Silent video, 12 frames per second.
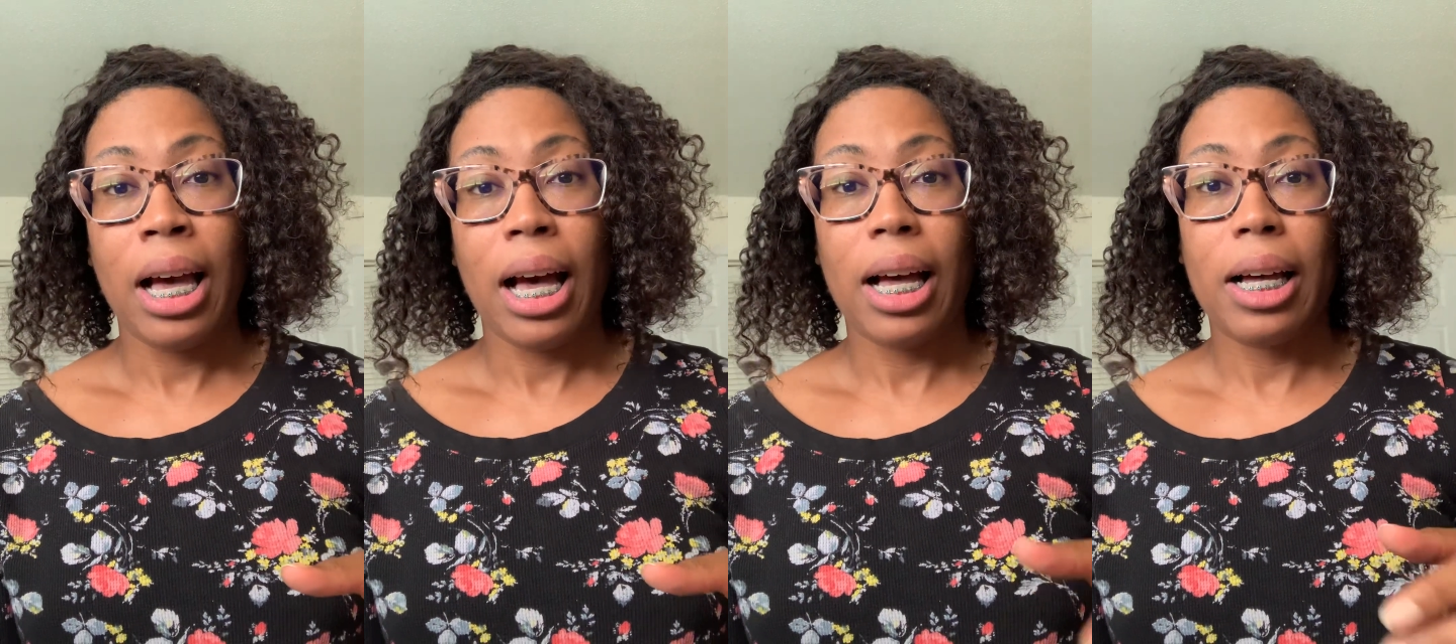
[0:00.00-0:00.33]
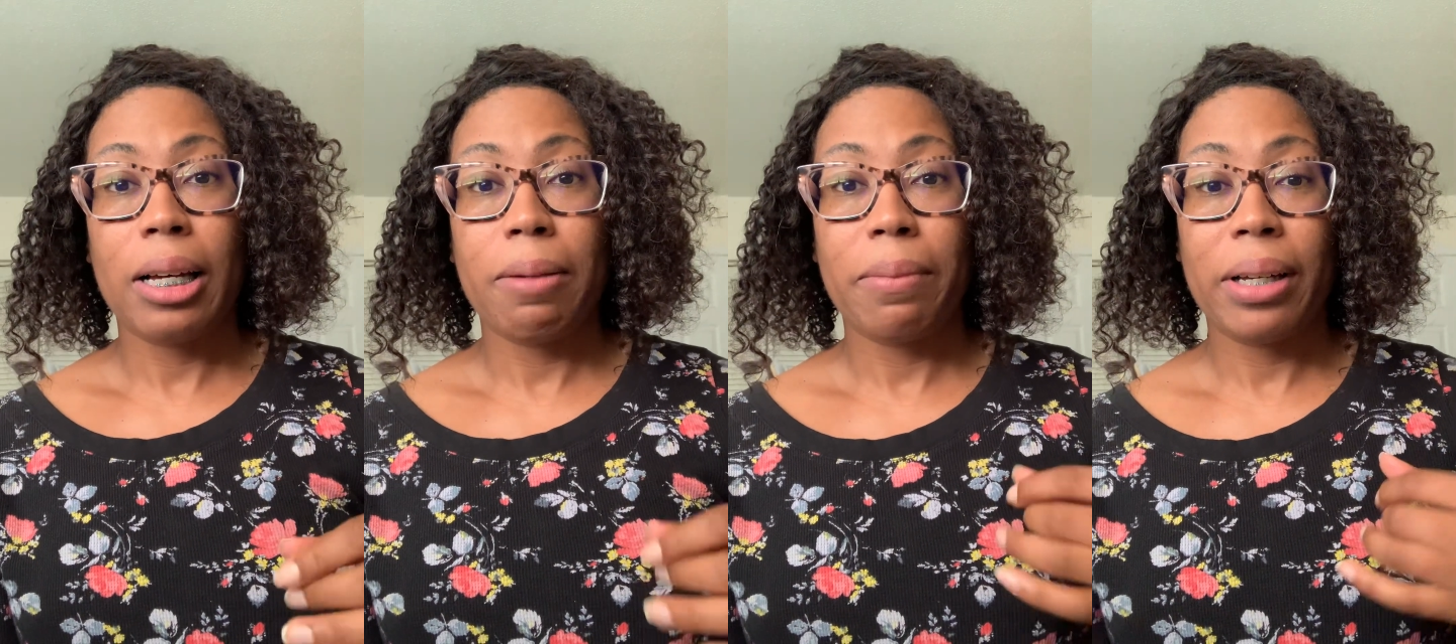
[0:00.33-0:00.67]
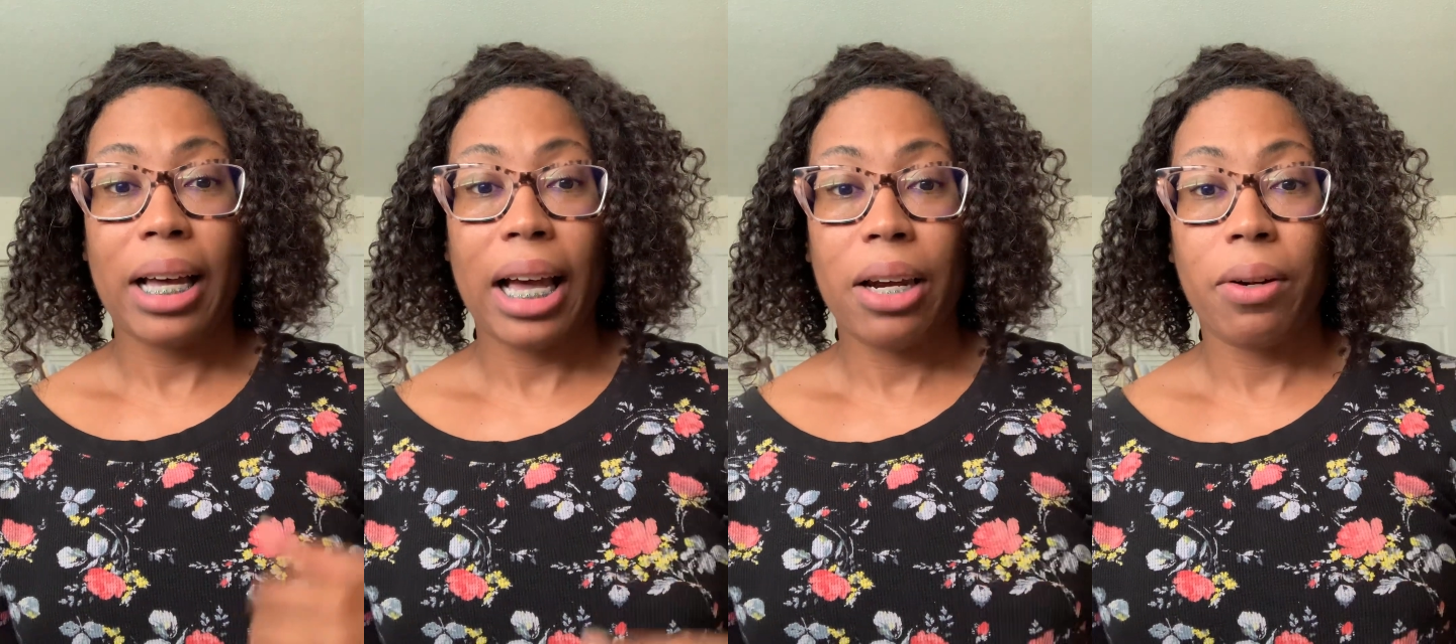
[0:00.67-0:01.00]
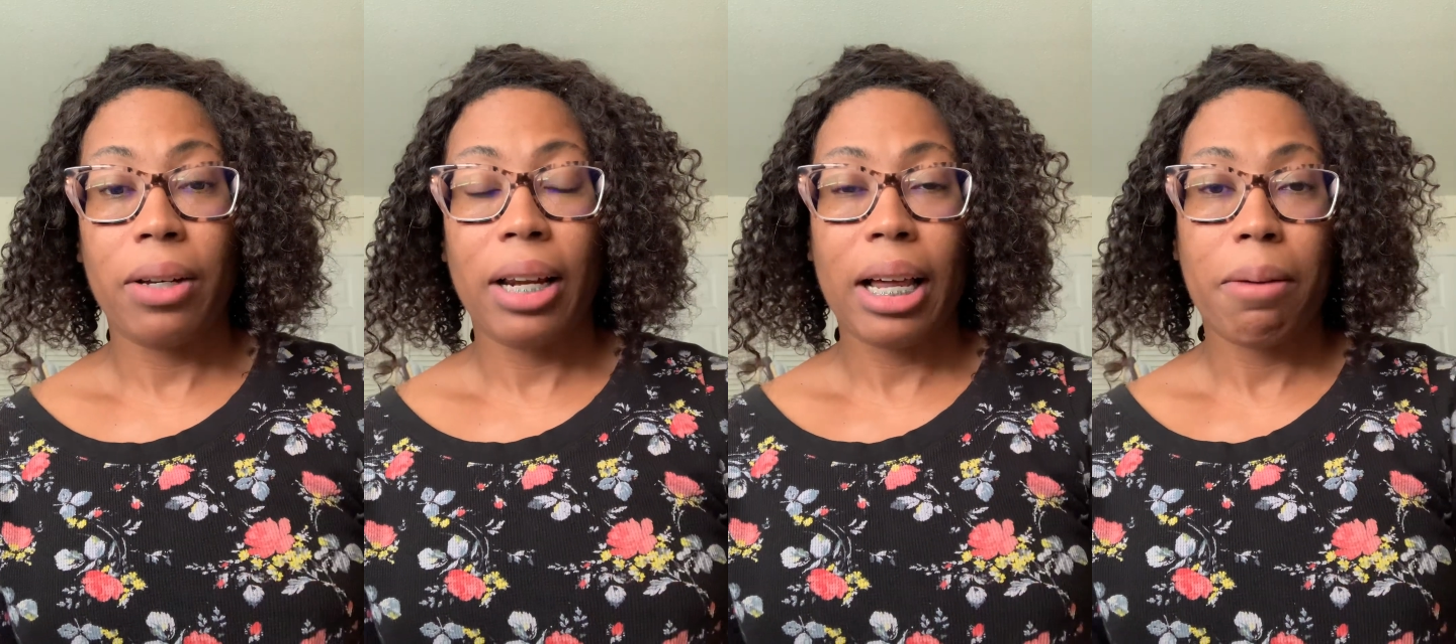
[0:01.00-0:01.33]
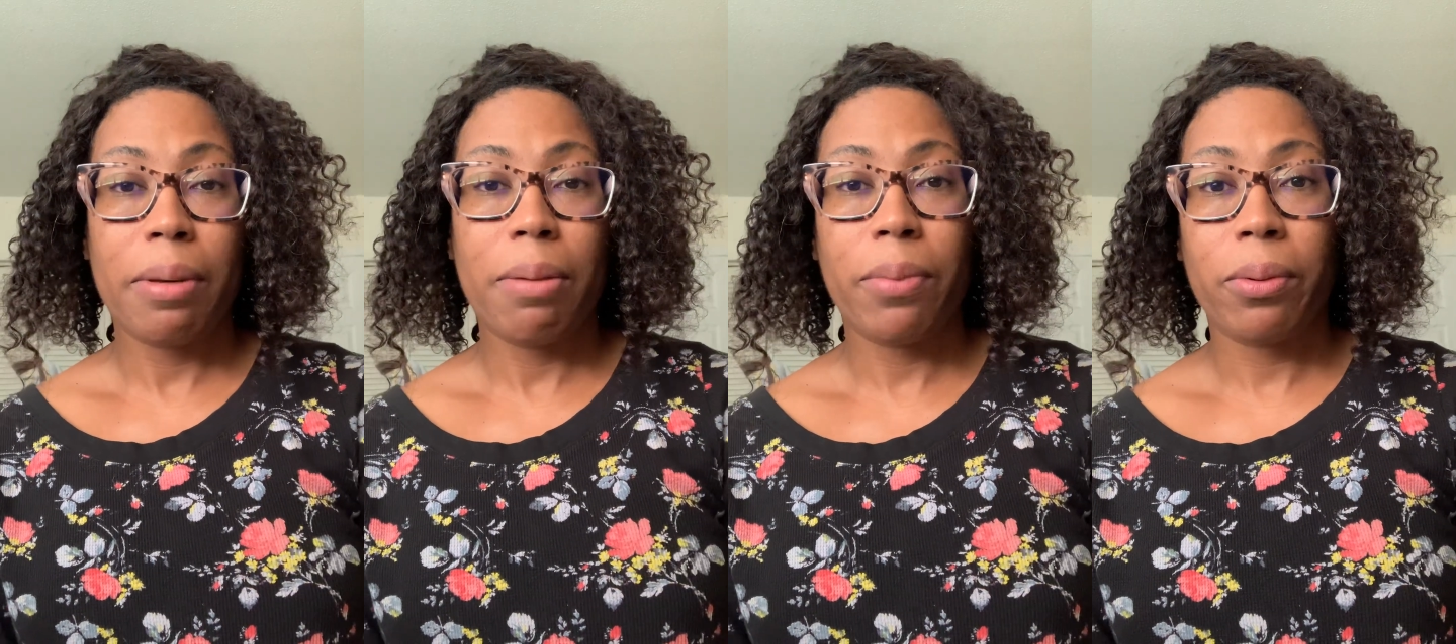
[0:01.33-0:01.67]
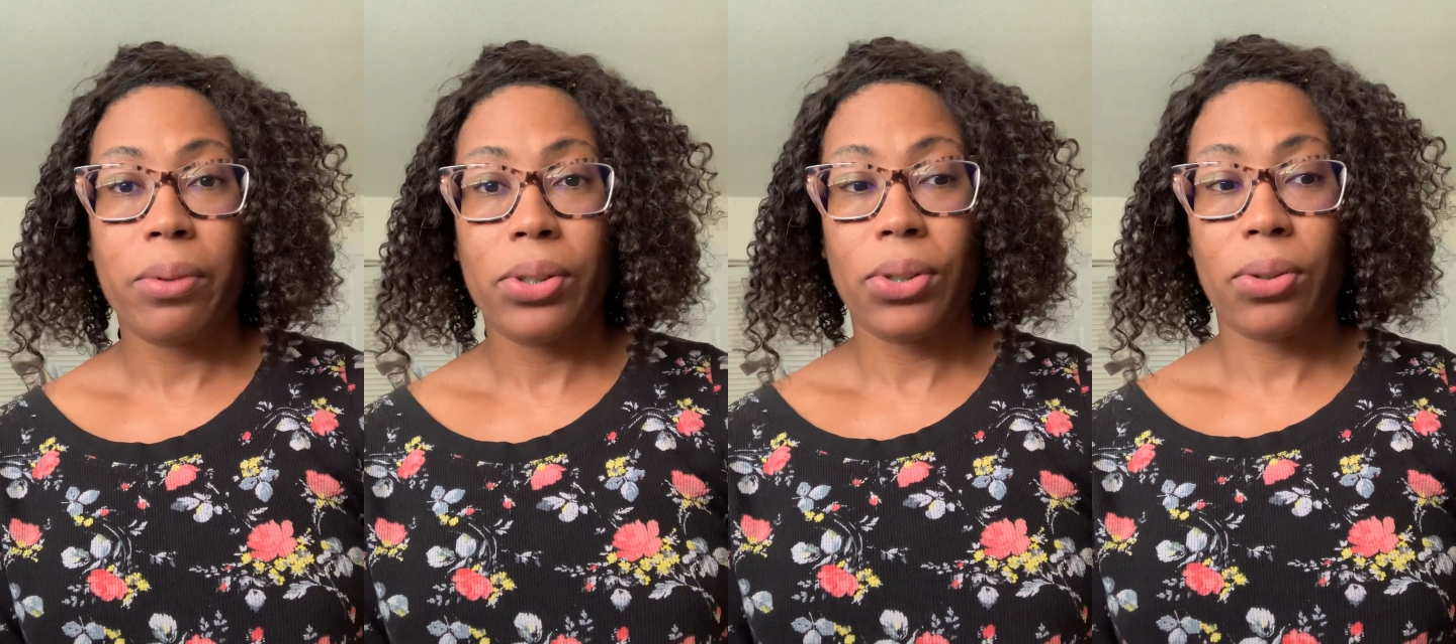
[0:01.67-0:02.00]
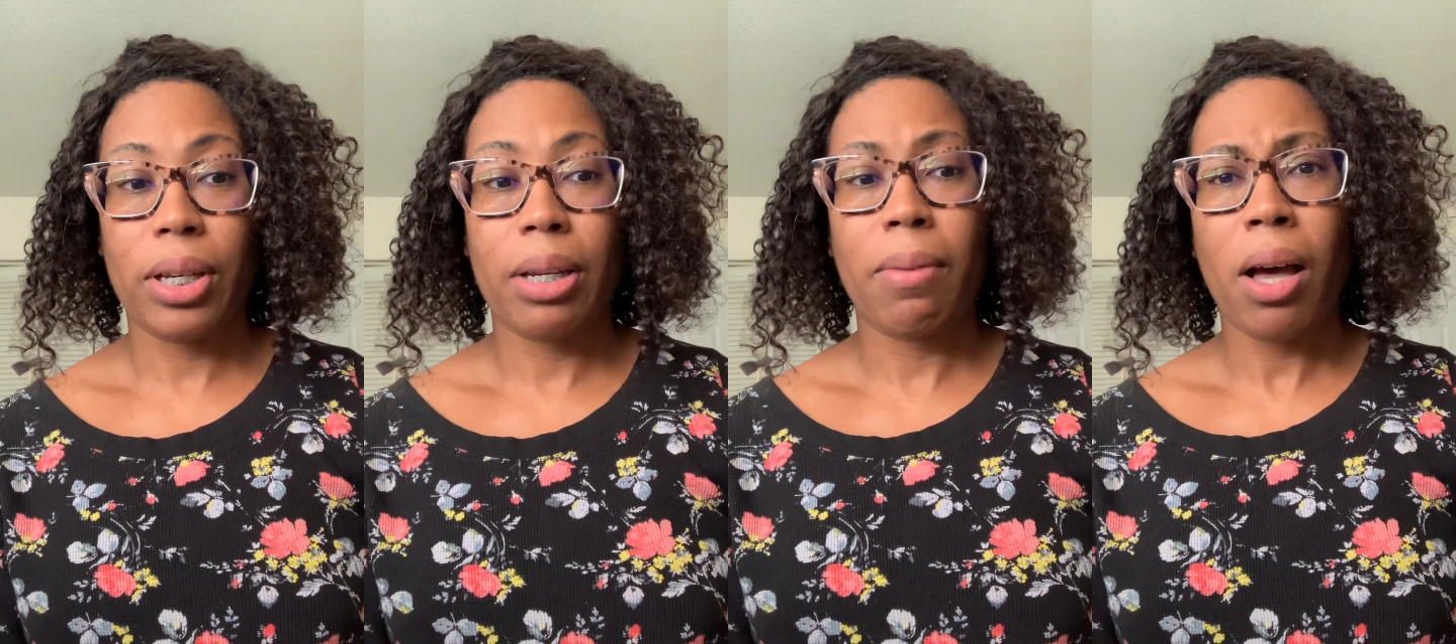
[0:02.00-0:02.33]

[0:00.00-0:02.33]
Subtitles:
I know a lot of people will scream,